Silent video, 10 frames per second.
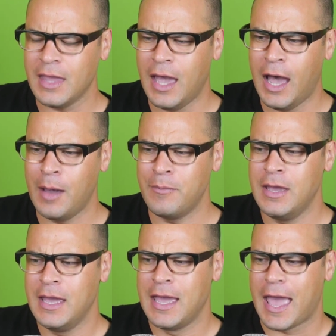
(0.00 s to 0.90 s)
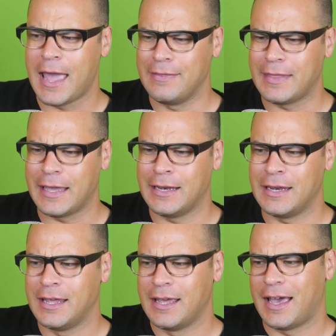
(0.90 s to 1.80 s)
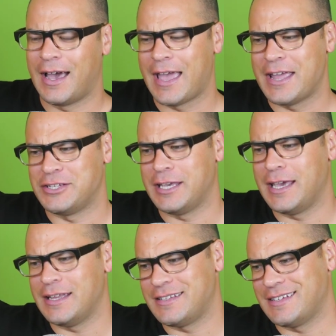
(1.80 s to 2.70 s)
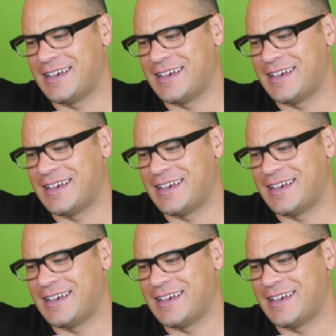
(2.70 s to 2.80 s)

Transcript: And then I had to get.